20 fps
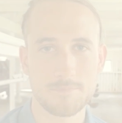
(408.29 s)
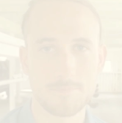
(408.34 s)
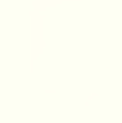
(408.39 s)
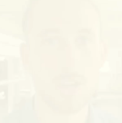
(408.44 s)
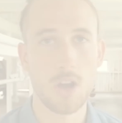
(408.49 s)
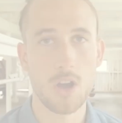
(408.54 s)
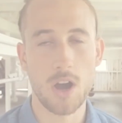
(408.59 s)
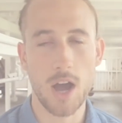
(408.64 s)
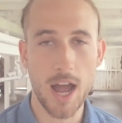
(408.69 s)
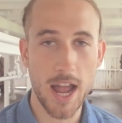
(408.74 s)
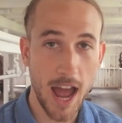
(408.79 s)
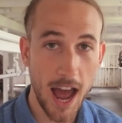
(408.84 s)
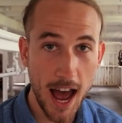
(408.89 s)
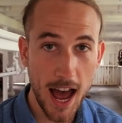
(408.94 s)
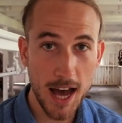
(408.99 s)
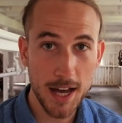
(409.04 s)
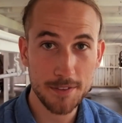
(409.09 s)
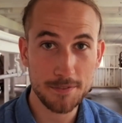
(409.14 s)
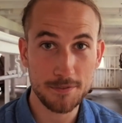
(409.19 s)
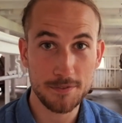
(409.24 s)
So I
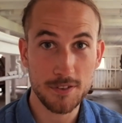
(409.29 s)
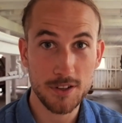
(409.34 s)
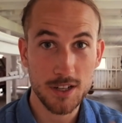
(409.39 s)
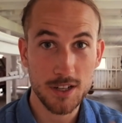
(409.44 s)
have